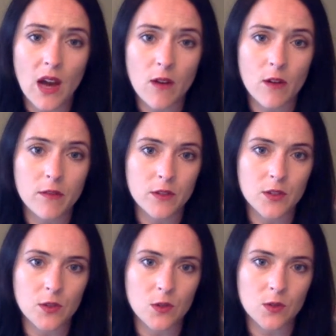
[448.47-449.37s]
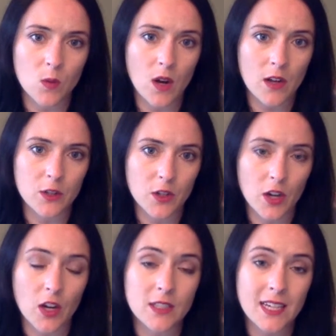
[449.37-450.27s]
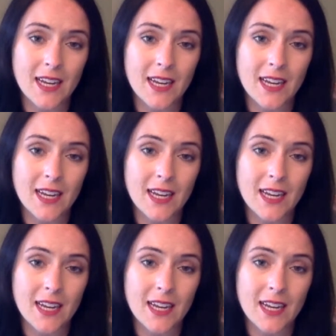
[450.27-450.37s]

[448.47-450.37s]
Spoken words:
However, the noodles were undercooked,